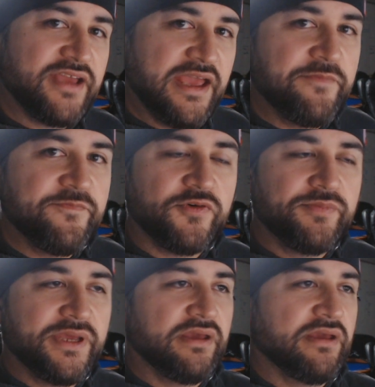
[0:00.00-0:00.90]
game for
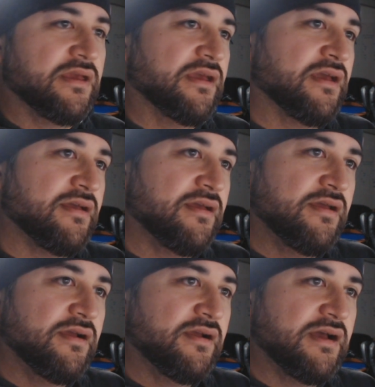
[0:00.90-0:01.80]
me.
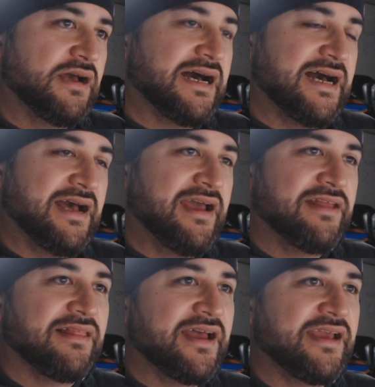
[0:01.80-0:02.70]
I
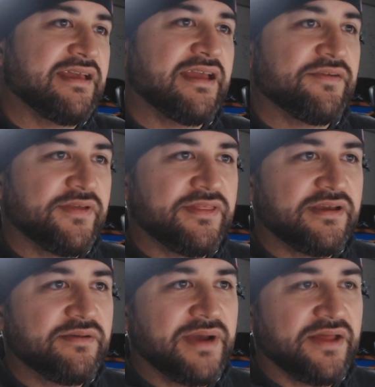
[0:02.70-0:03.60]
like
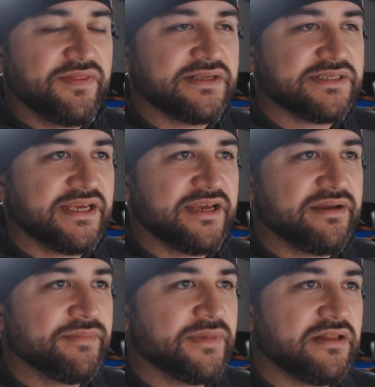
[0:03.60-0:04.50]
everything about this
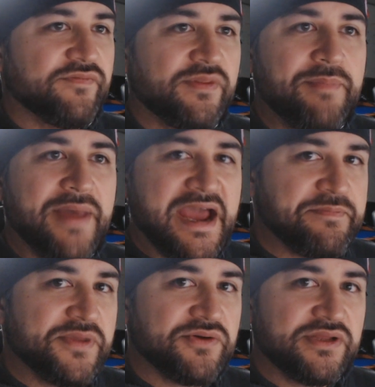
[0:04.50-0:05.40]
game. I love the
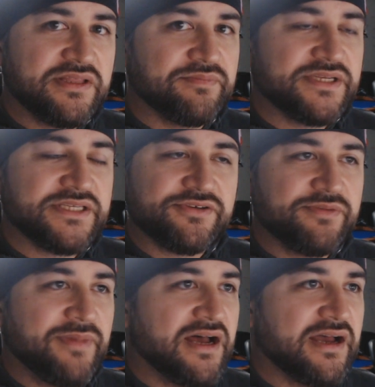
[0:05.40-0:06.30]
bag building, the
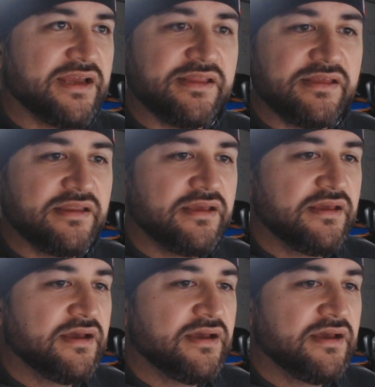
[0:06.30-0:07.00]
mystery behind it.